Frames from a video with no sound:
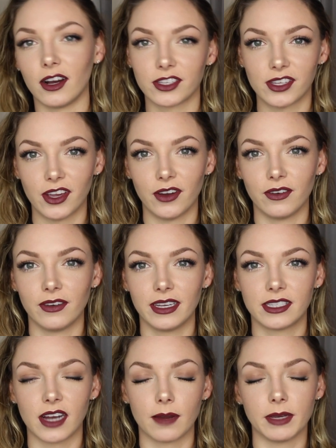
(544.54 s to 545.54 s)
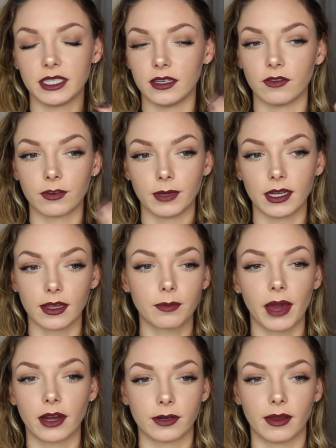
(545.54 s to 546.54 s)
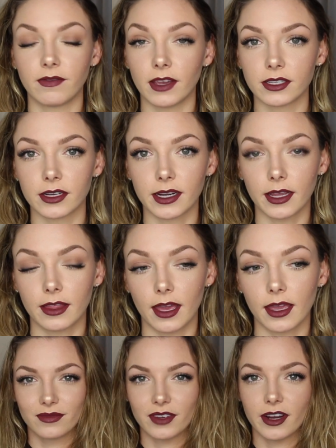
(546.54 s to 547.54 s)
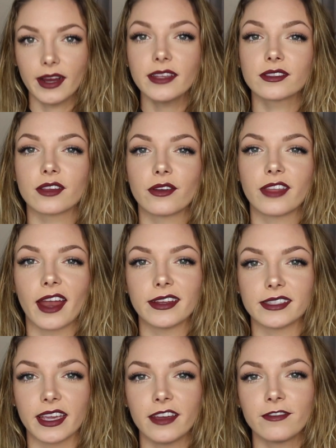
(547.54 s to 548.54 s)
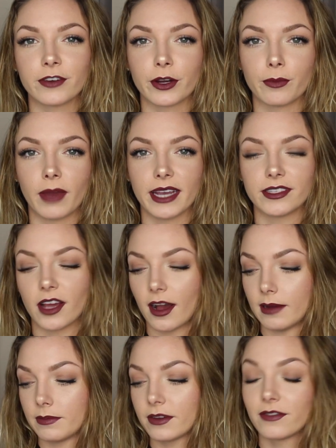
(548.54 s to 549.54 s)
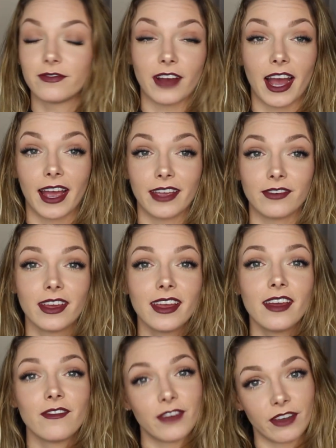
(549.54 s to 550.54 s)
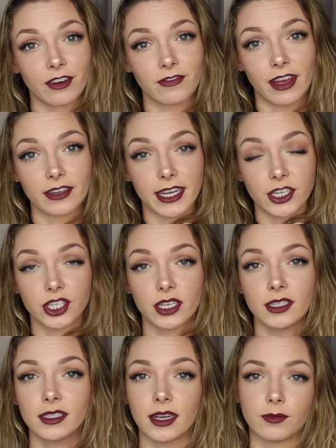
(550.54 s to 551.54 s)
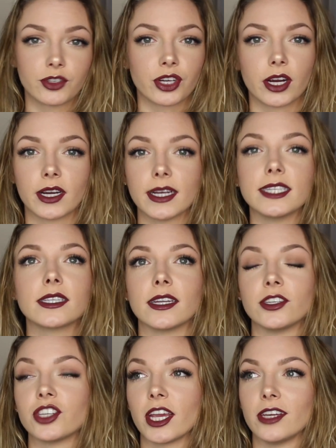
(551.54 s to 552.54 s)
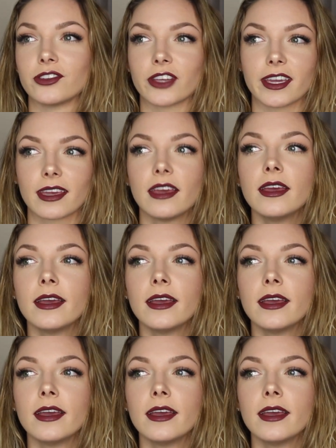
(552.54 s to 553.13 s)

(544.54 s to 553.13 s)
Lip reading: also it's not a big deal for me to like powder my face or anything. Alright, so that is it for my top 5 favorite foundations. I'm sure it's gonna change like